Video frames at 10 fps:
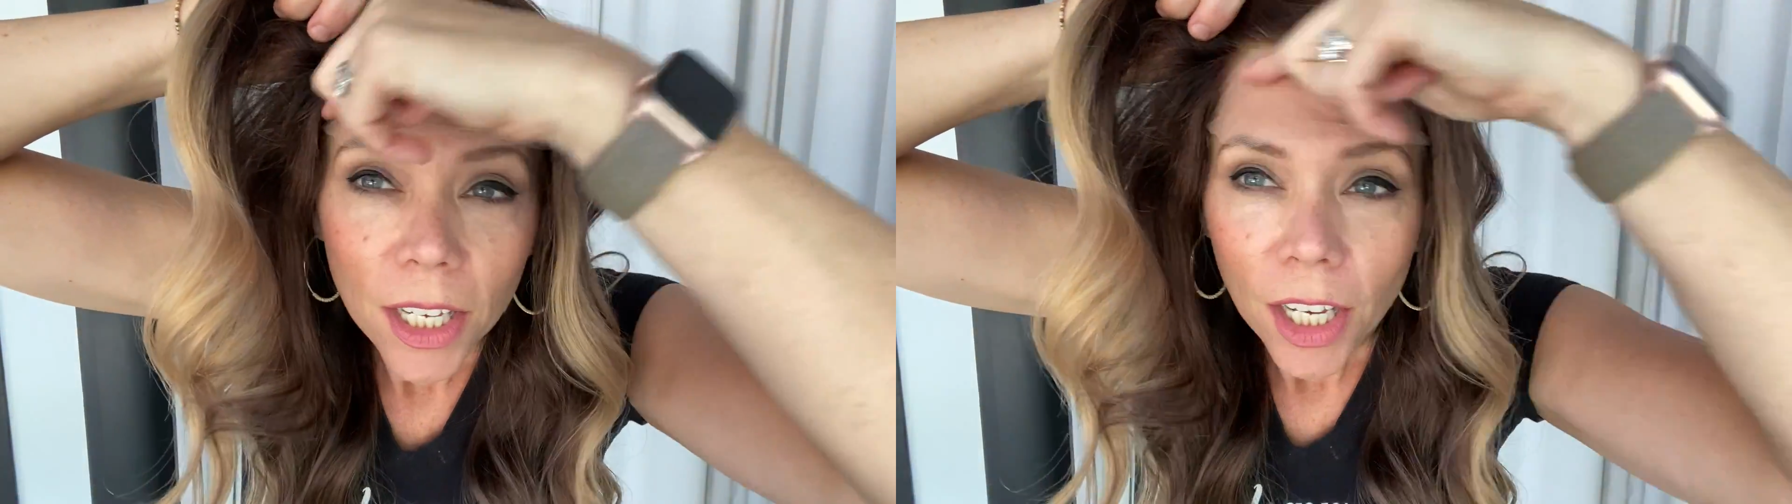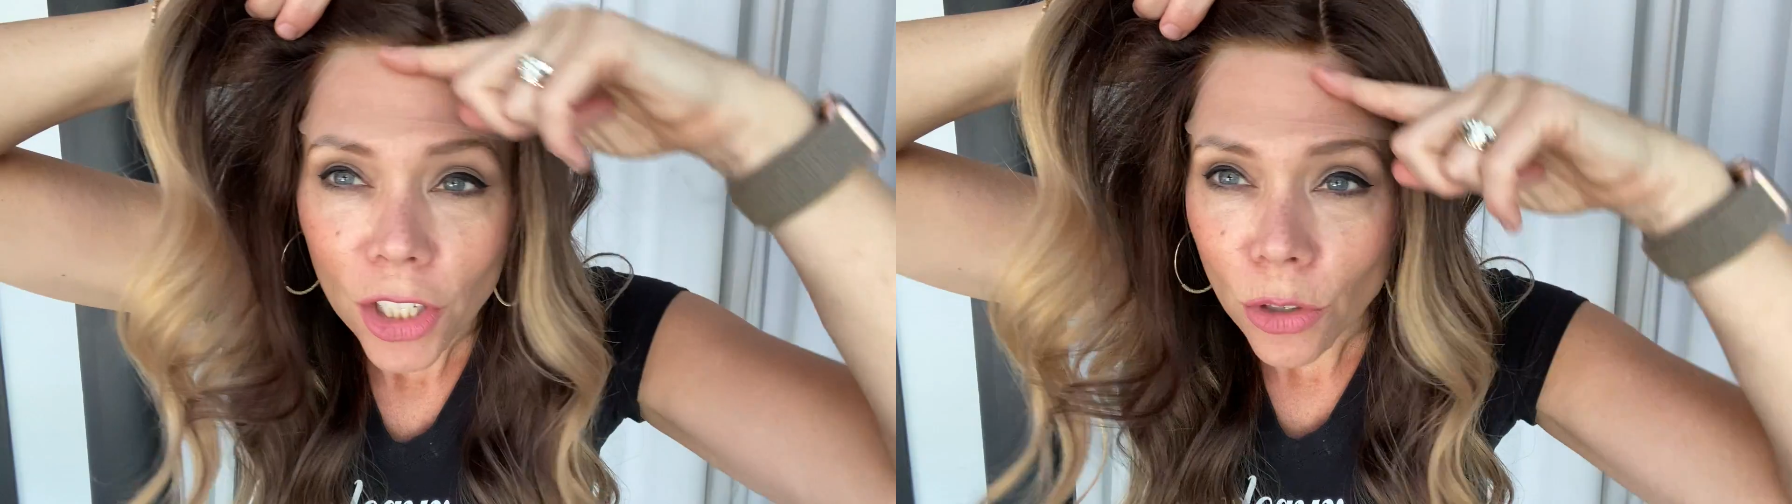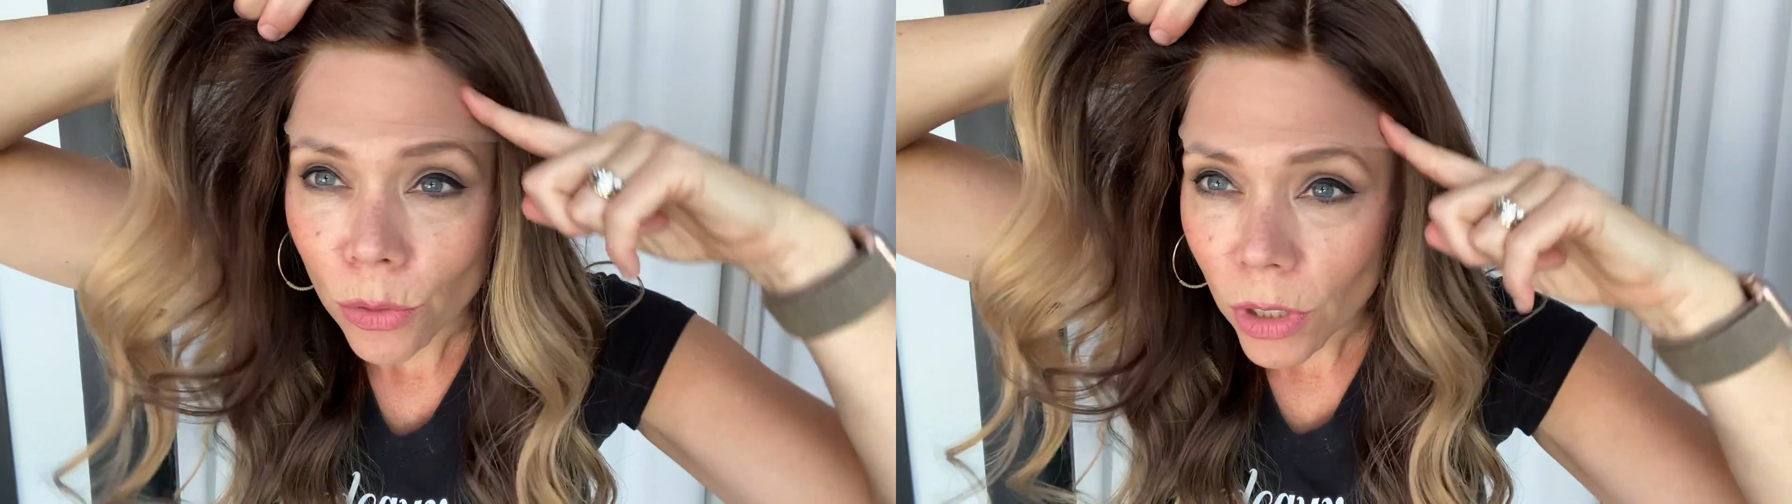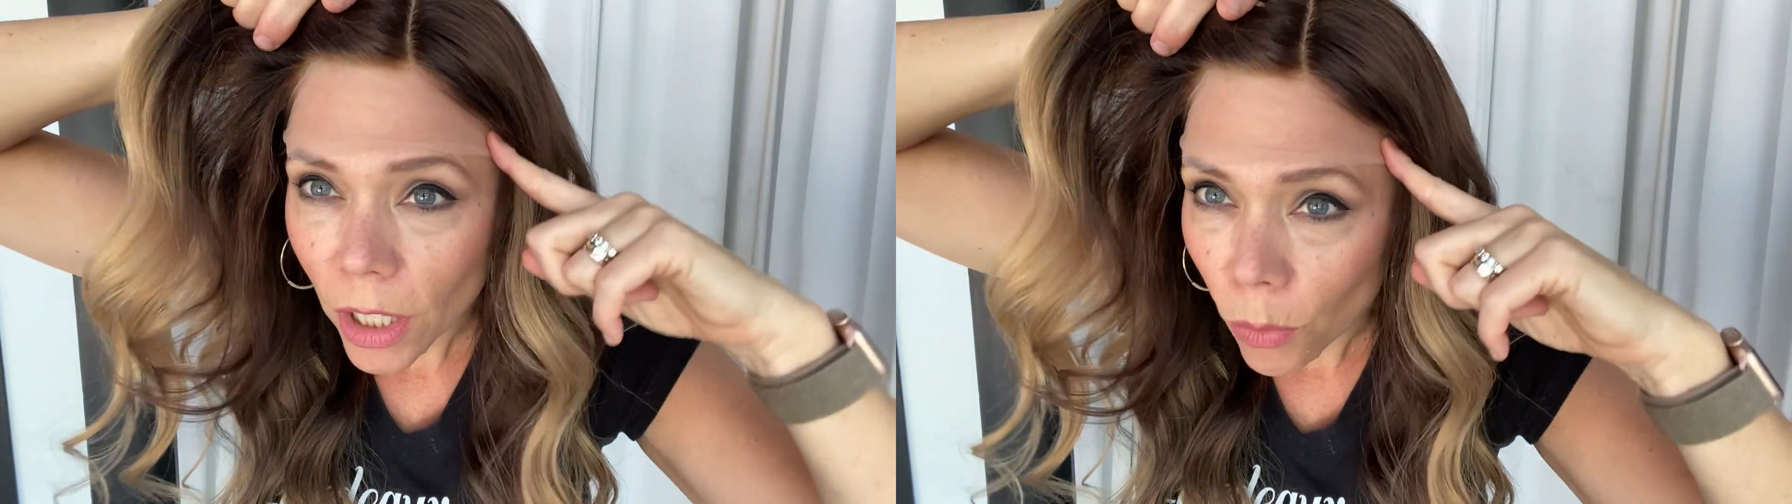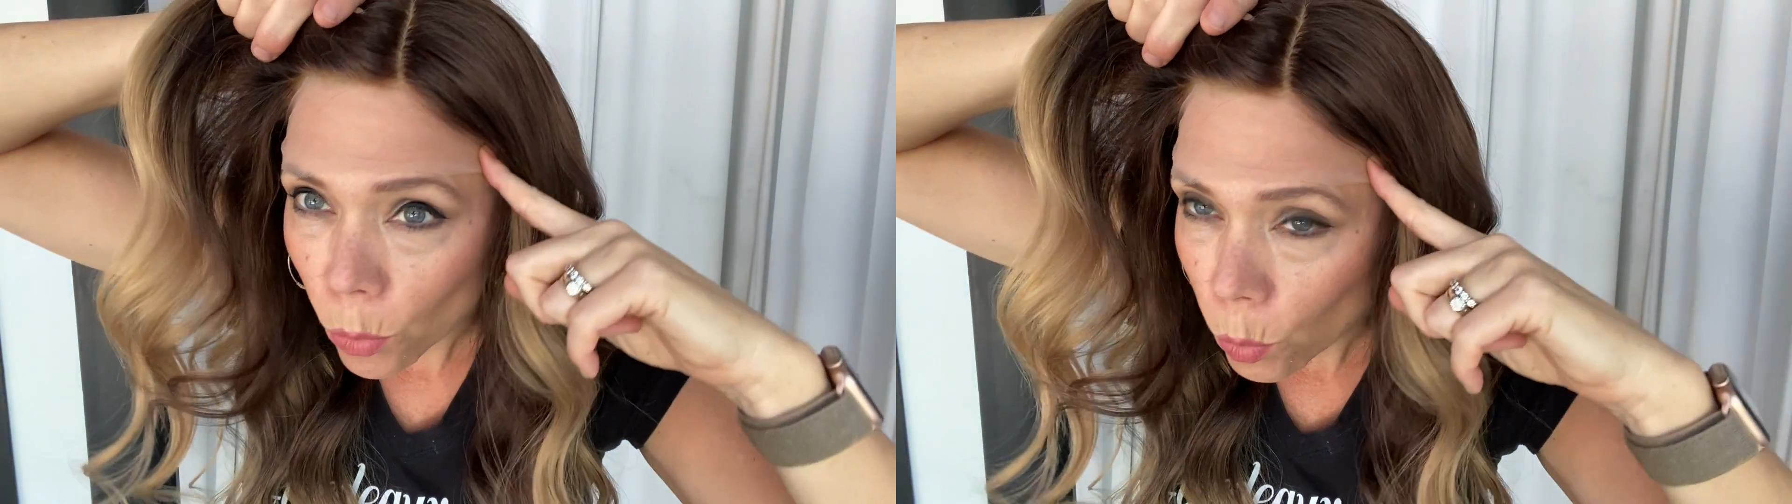and you get
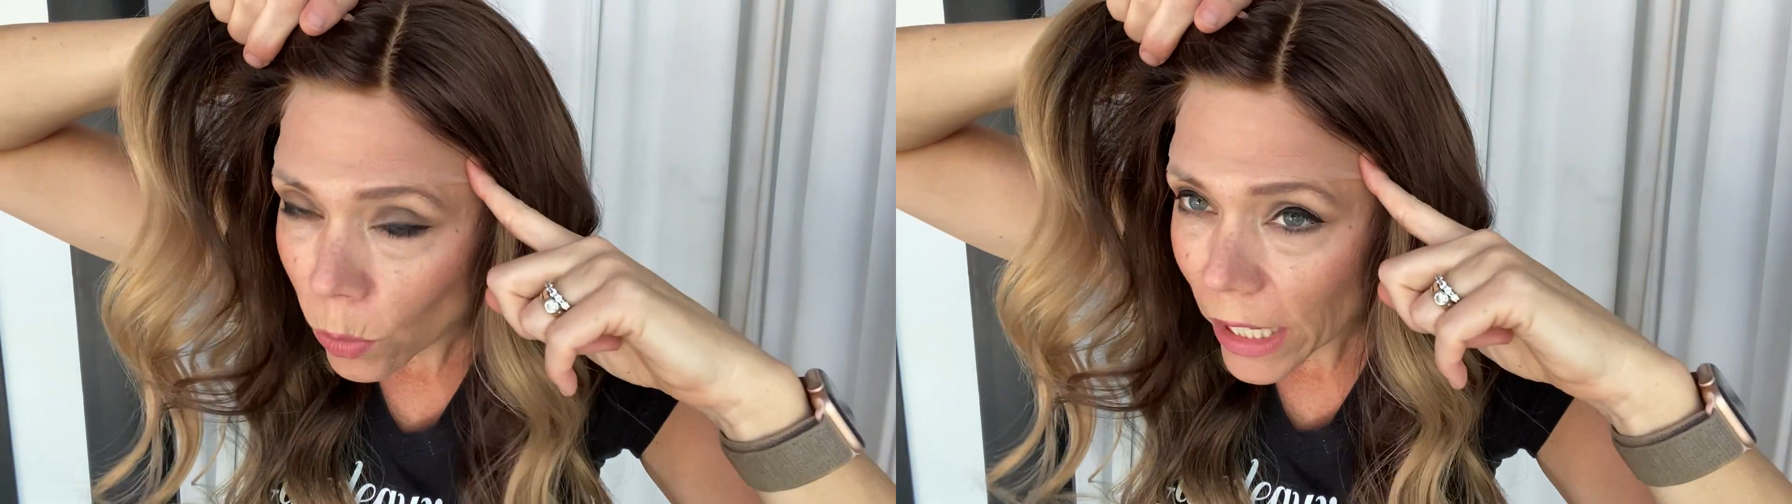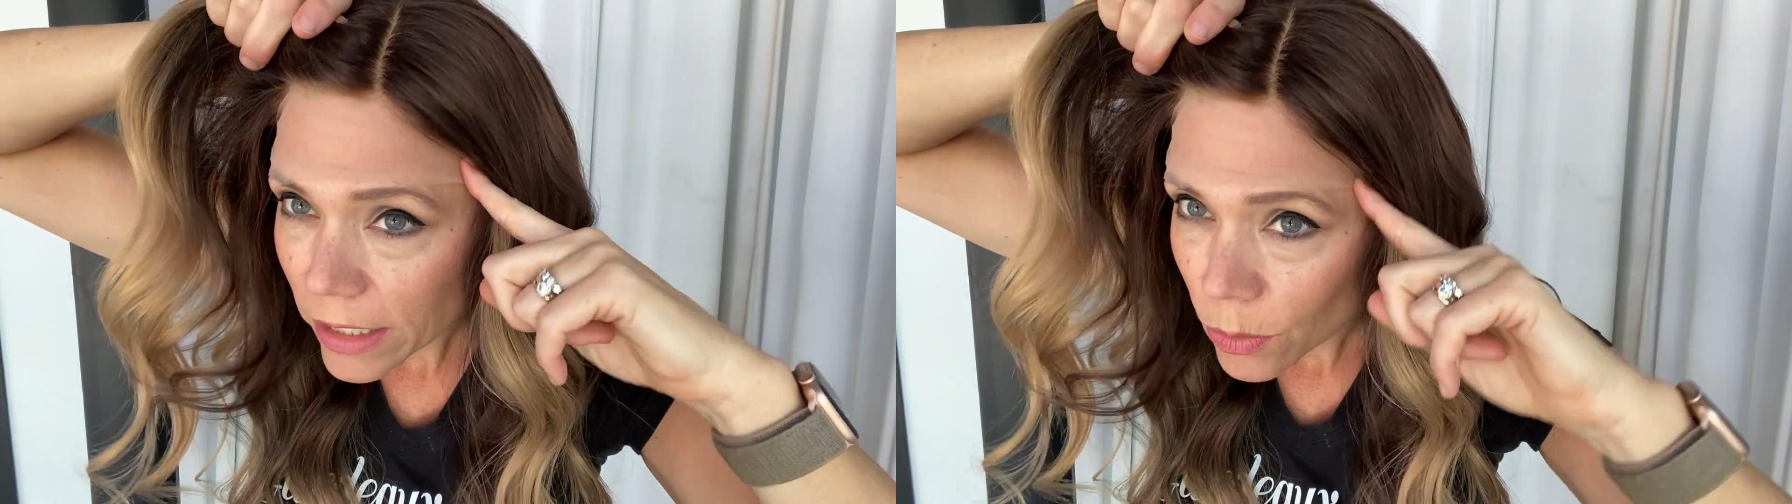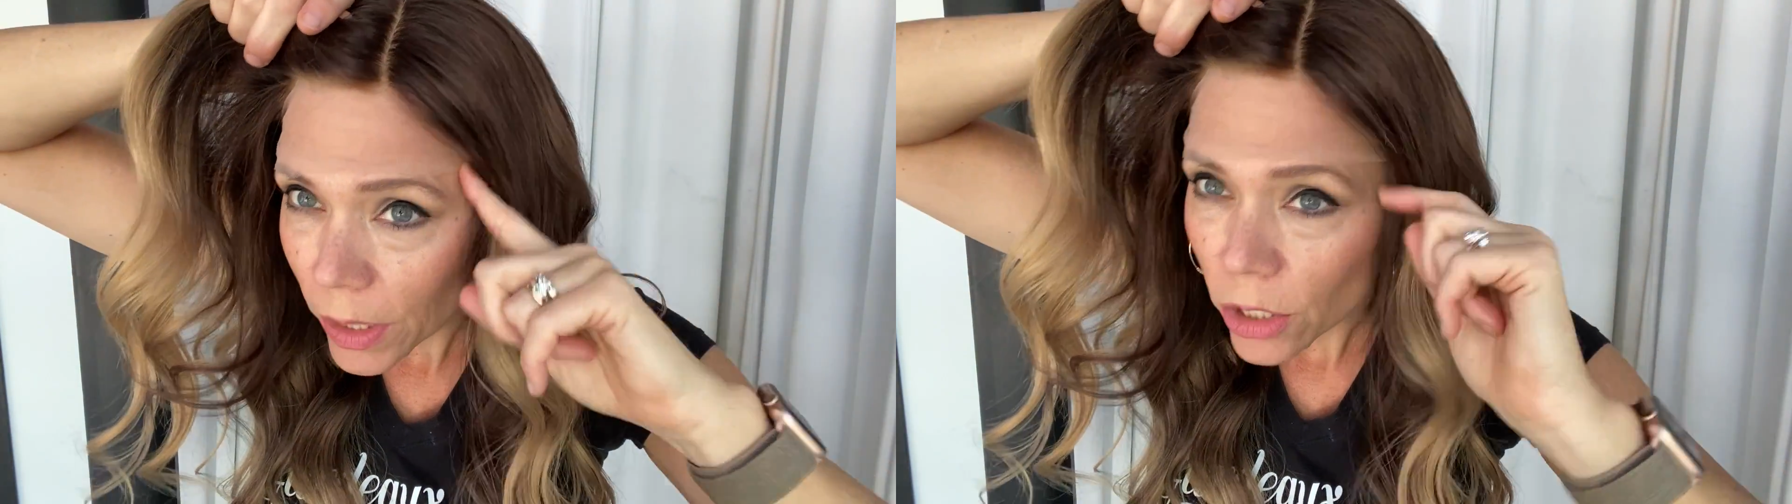a lace wig,